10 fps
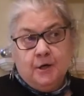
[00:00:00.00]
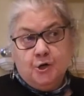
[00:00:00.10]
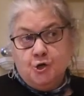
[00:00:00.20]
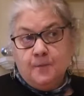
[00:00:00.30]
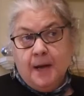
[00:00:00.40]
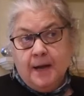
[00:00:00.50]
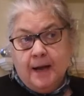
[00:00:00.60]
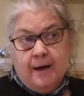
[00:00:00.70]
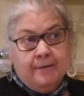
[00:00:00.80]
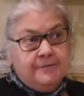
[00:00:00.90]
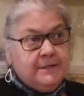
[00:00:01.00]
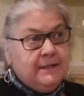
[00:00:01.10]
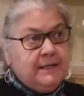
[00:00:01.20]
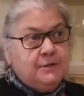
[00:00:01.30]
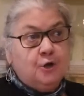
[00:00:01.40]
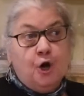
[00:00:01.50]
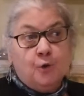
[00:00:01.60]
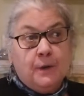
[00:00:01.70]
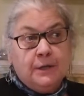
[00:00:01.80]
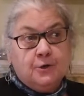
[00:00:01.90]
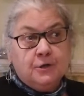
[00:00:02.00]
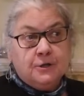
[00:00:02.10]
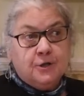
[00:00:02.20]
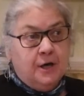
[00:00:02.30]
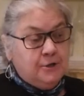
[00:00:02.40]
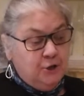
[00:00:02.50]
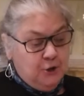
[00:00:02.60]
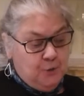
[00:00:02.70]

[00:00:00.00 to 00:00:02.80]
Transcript: You may have selected already cooked sausage,